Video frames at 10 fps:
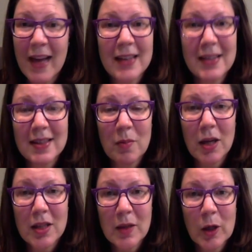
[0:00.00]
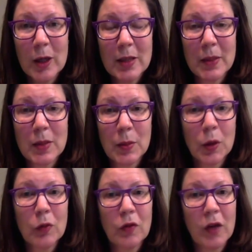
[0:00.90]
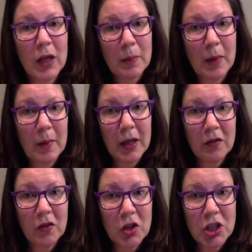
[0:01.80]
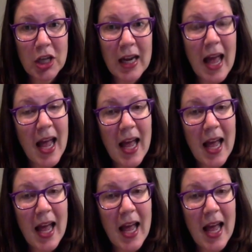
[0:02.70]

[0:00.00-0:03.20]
That's unboxing my Createspace proof, my beta version.